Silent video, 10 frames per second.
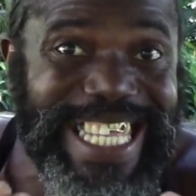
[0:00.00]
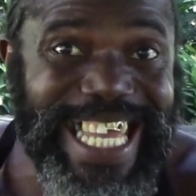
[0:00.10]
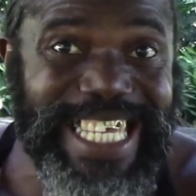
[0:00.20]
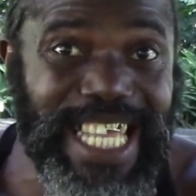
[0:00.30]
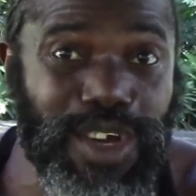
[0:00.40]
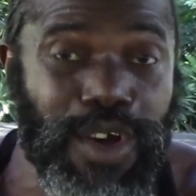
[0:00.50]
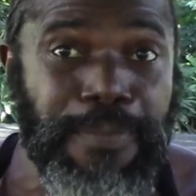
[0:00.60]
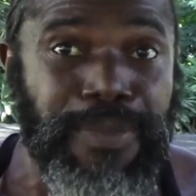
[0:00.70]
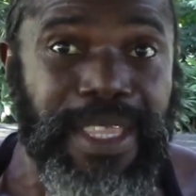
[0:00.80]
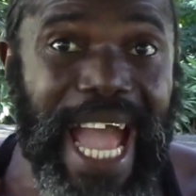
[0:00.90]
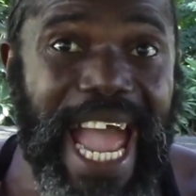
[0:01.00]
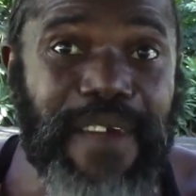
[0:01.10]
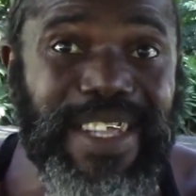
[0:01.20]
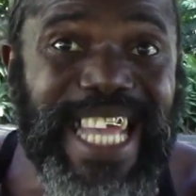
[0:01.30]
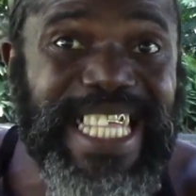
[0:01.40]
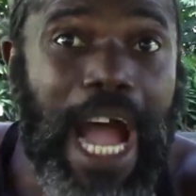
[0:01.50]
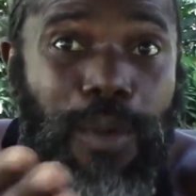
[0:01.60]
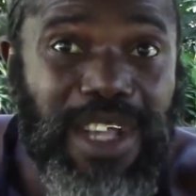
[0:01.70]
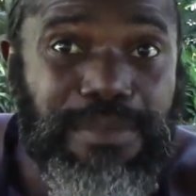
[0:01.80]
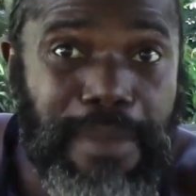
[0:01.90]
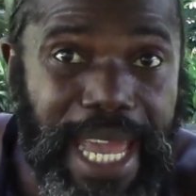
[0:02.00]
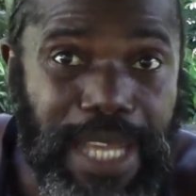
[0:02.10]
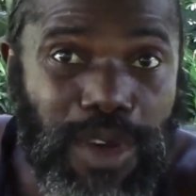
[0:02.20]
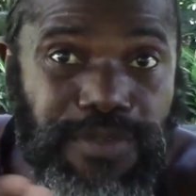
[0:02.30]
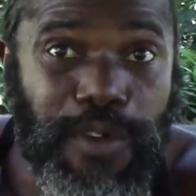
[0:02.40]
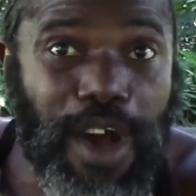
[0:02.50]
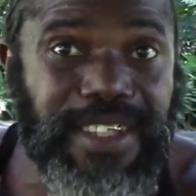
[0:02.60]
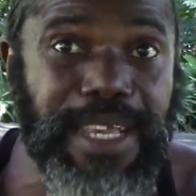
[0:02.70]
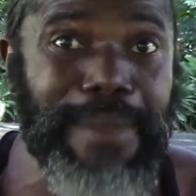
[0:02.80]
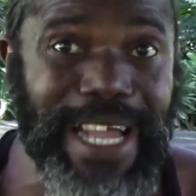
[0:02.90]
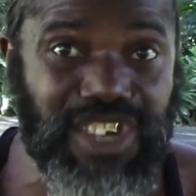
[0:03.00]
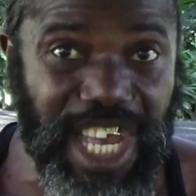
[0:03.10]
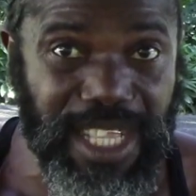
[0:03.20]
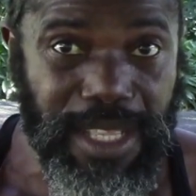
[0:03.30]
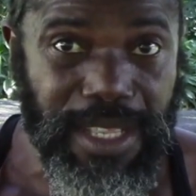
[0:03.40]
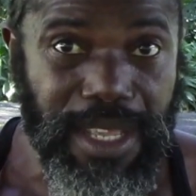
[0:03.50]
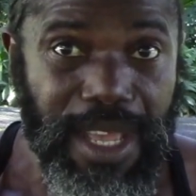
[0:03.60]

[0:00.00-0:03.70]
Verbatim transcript: teaching you that everything that was made was first imagined,